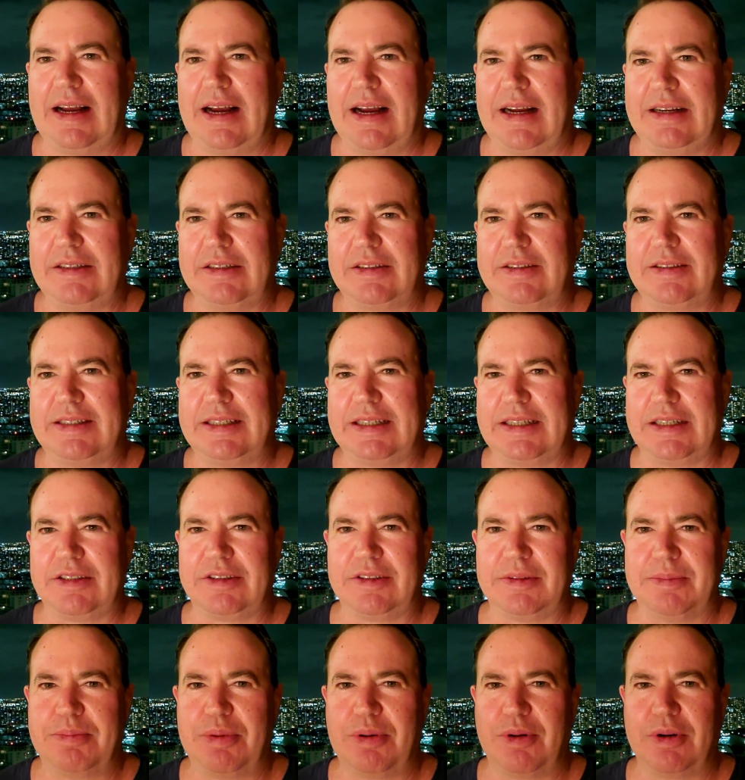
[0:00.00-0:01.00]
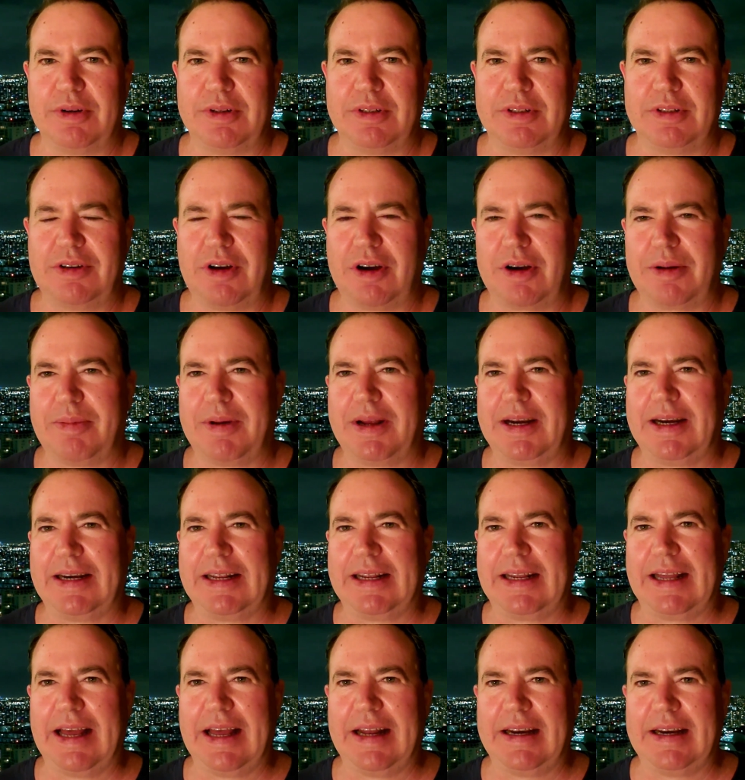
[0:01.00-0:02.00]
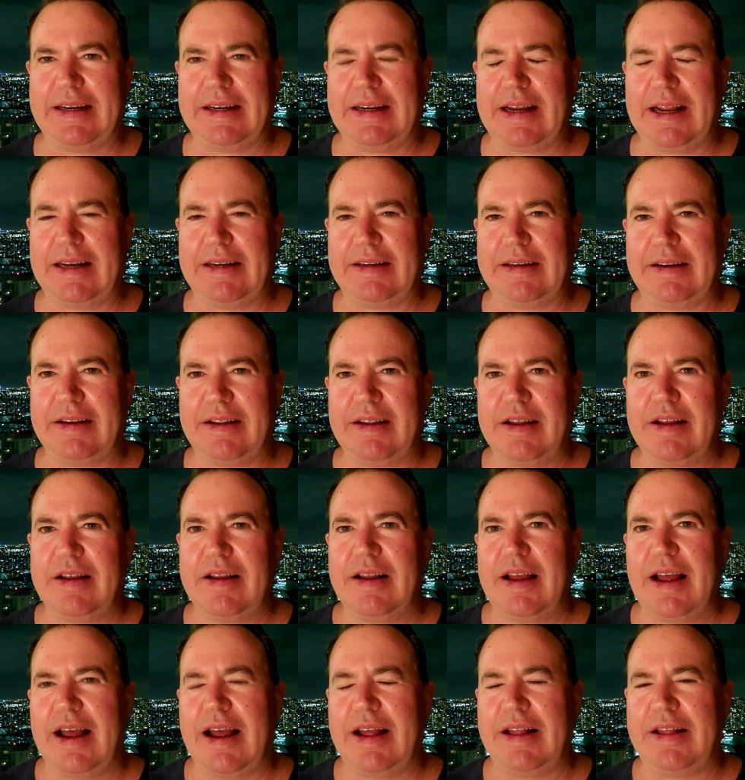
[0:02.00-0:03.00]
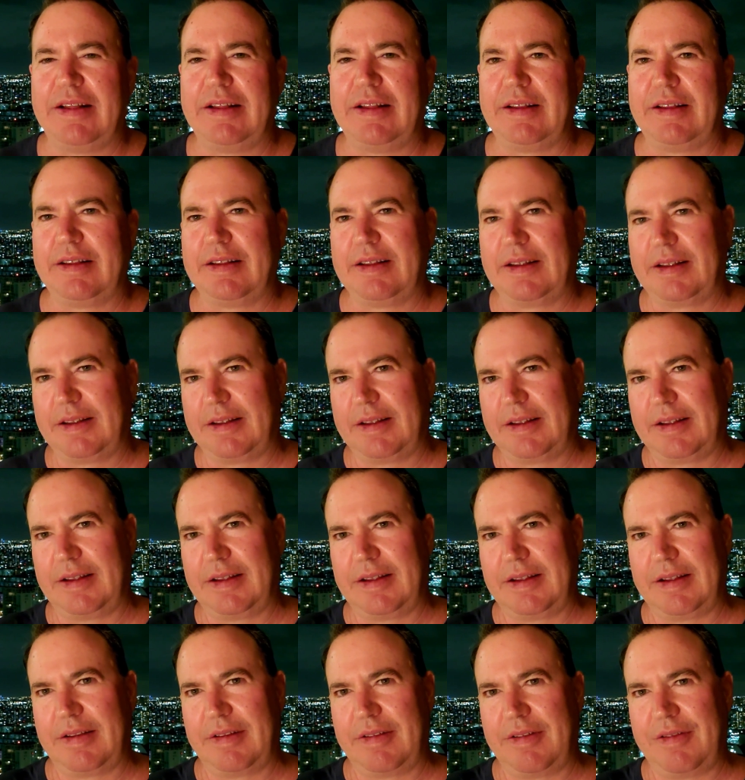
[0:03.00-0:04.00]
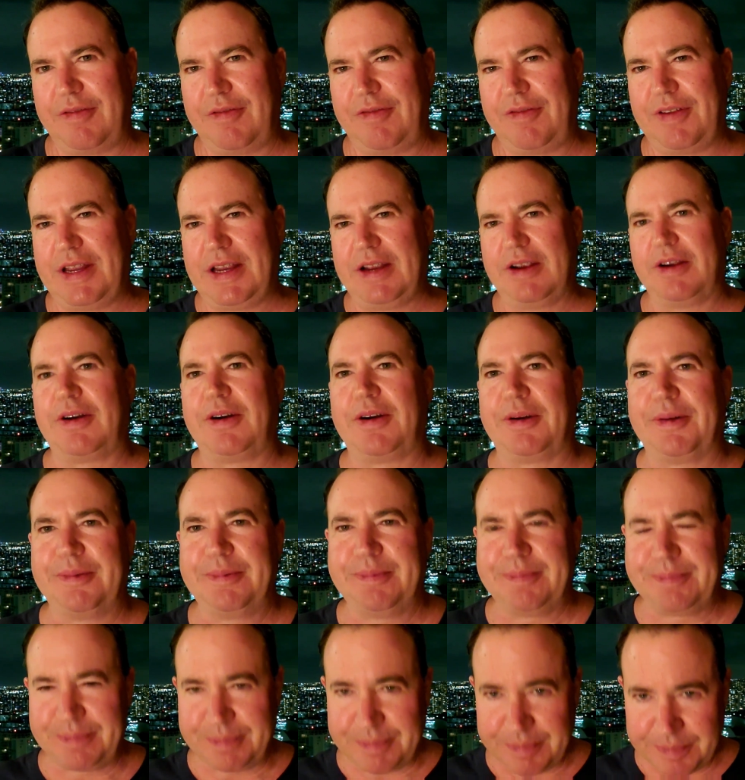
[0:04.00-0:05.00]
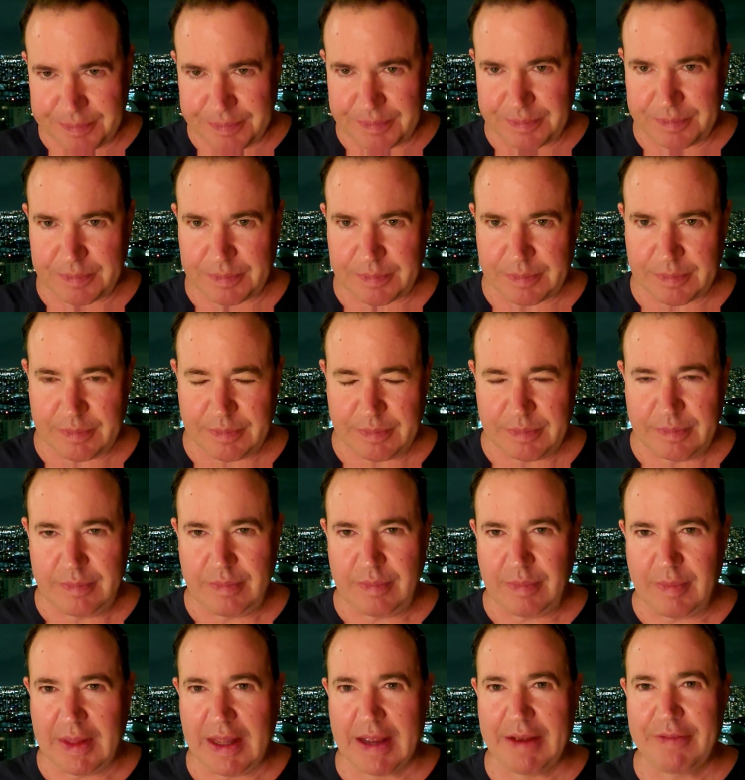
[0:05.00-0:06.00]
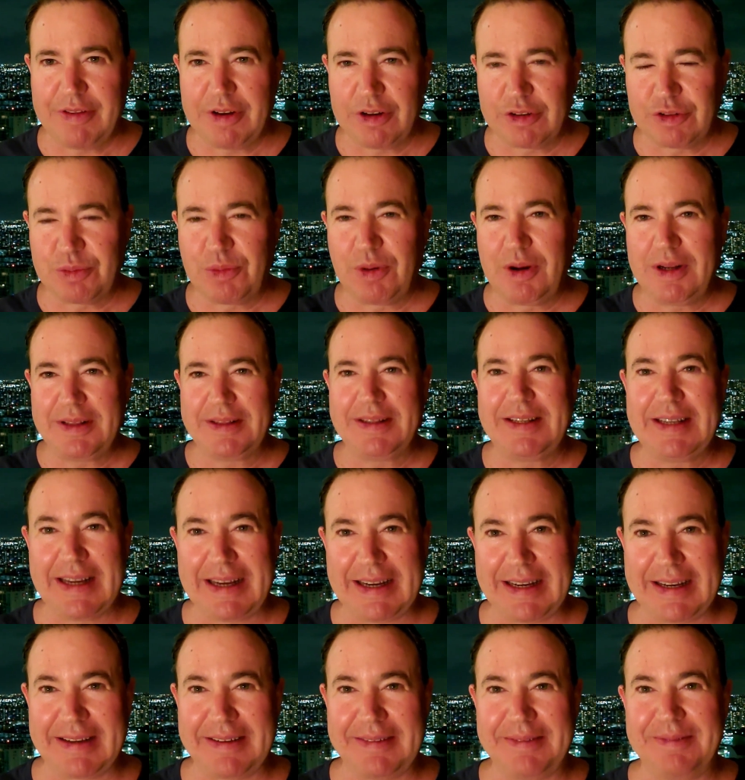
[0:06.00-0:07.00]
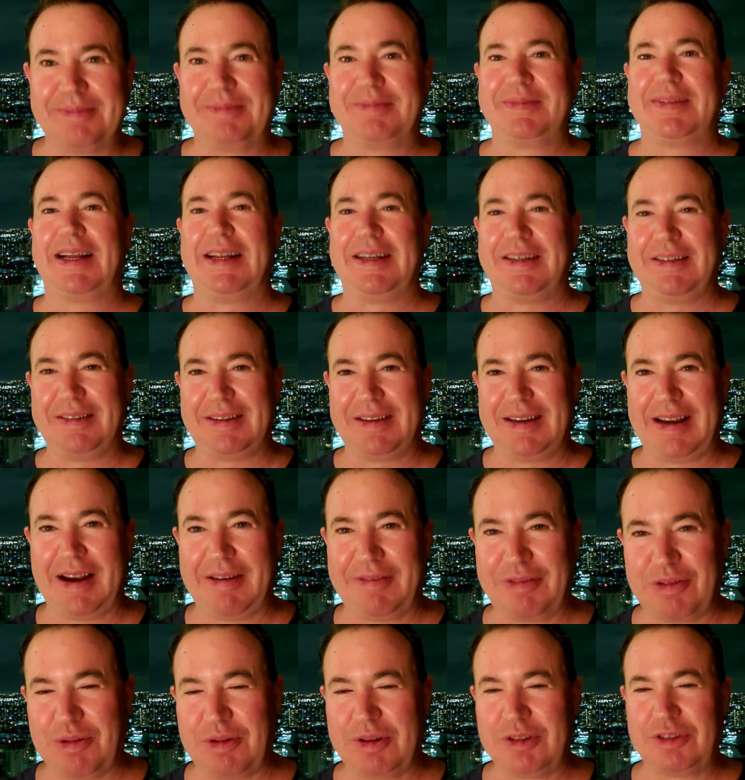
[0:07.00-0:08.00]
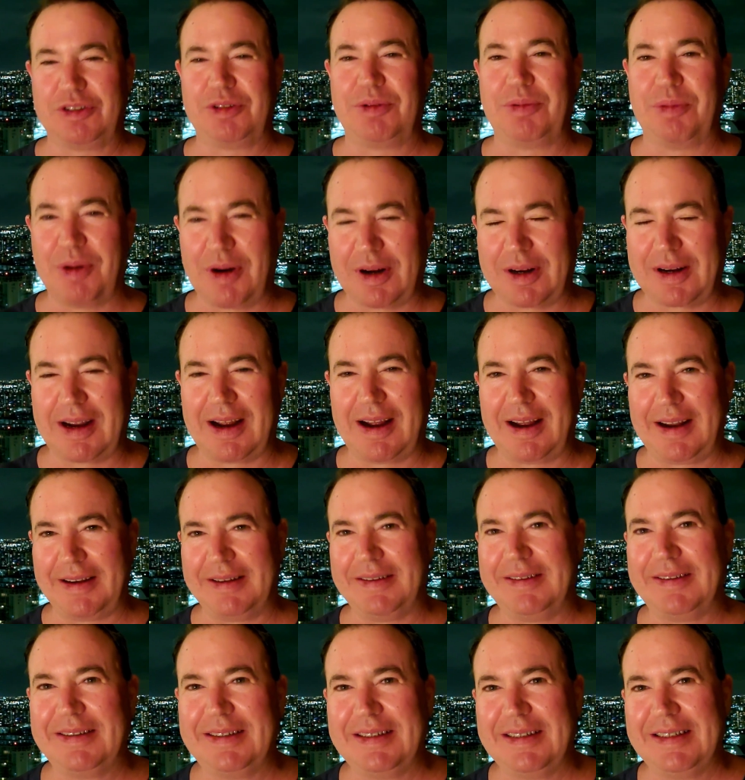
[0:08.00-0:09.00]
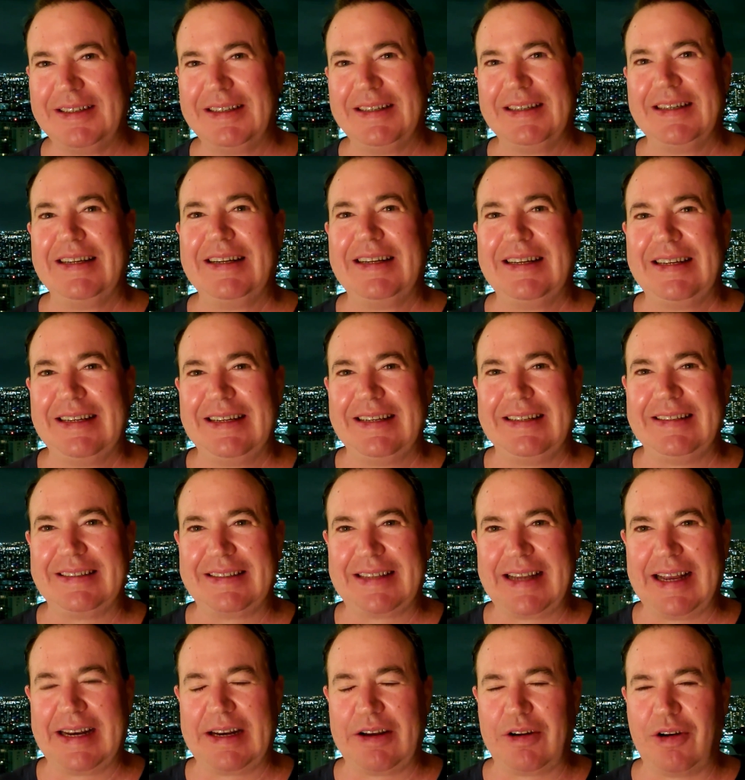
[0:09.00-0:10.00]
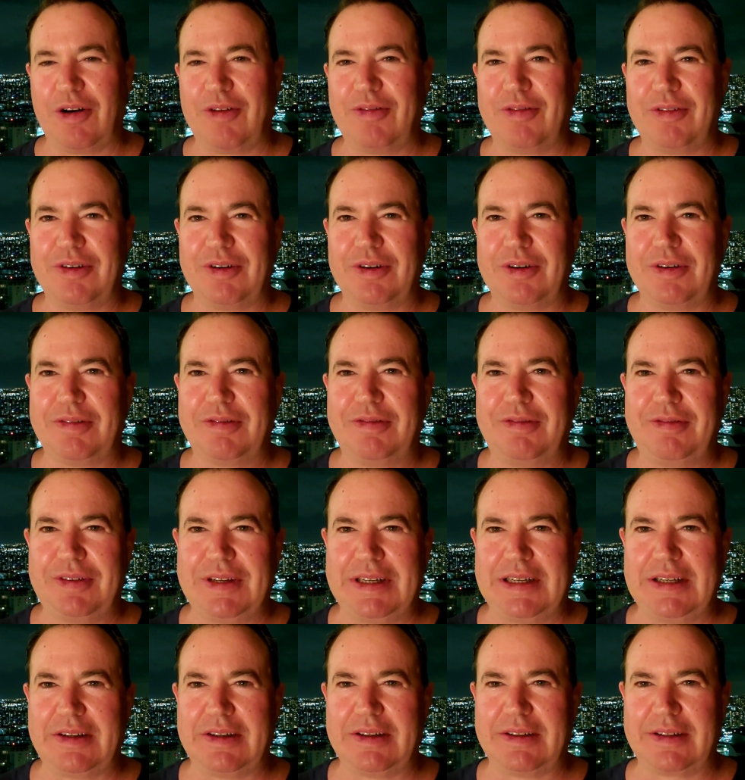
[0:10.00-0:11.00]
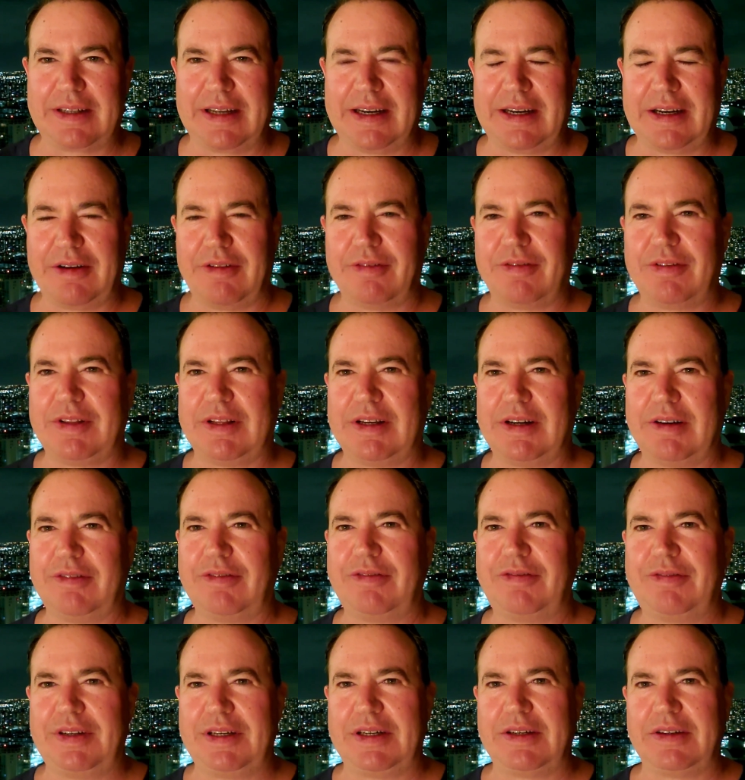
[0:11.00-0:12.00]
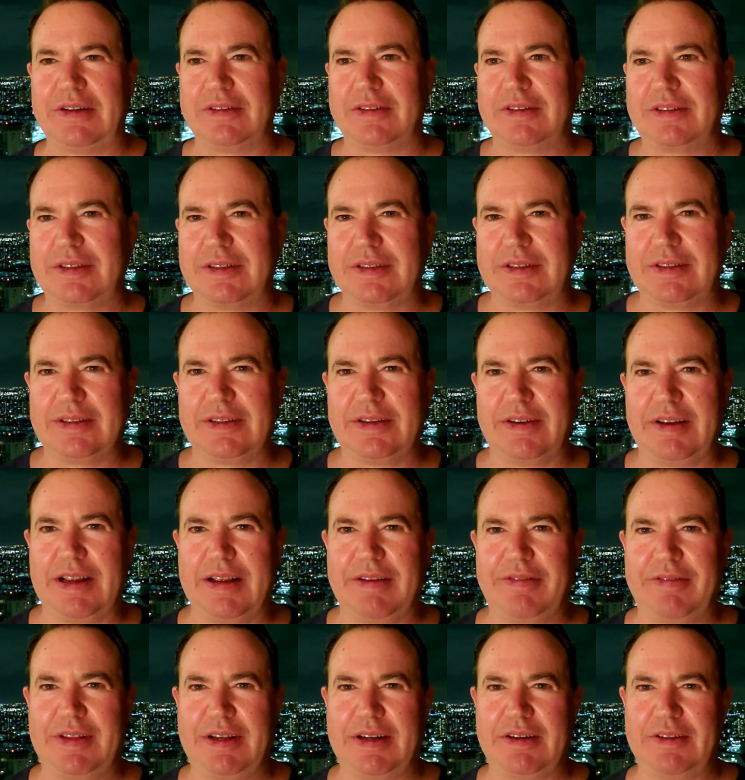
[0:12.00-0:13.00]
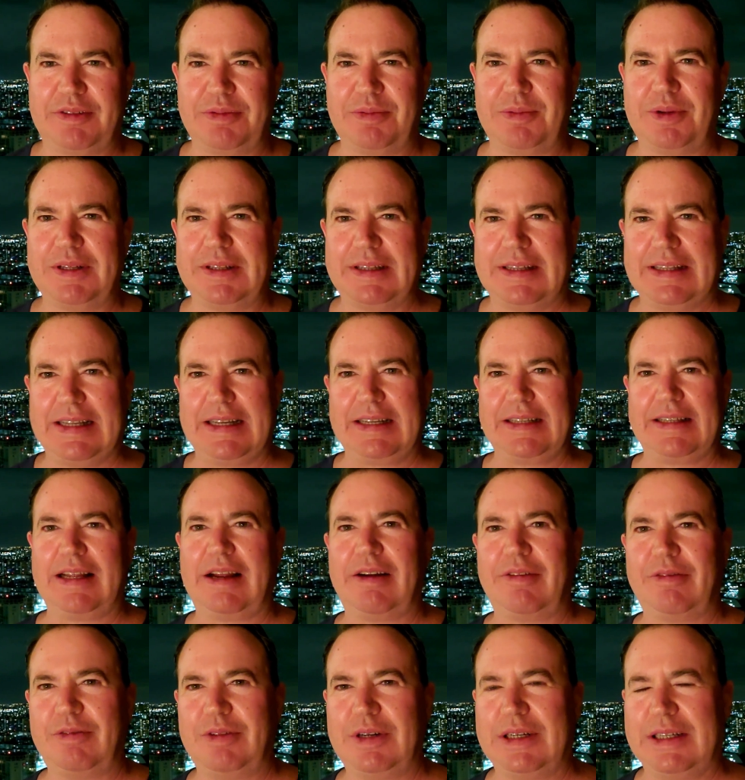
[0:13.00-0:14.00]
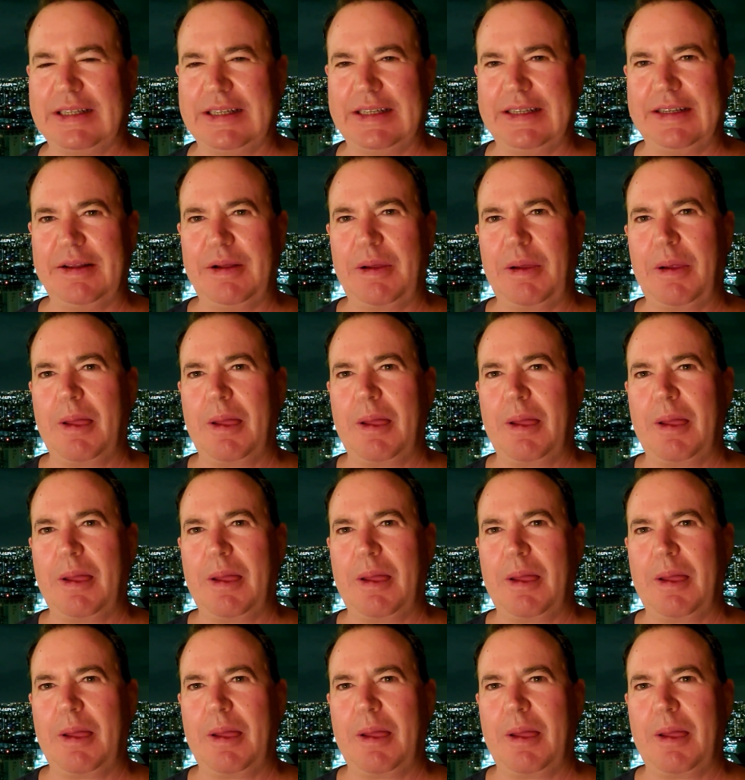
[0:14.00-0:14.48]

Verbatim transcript: I just think it's important to talk about it again. And, and, and fear, if there's one thing that everyone should work on, is getting over fear, getting over their fears. Because if there's one thing that really